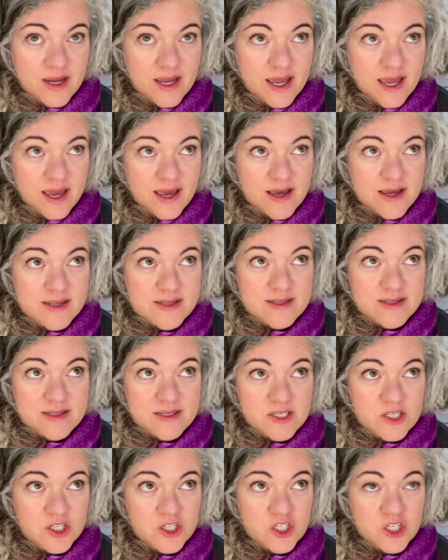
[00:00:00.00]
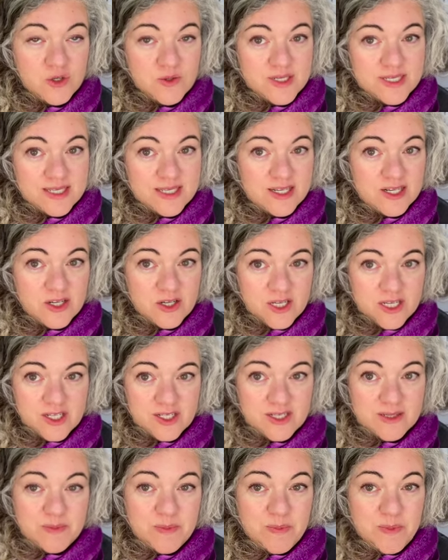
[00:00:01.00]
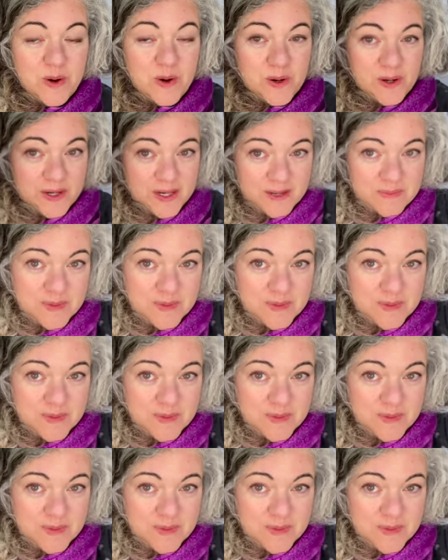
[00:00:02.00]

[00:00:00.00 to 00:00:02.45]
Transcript: and she was literally just pouring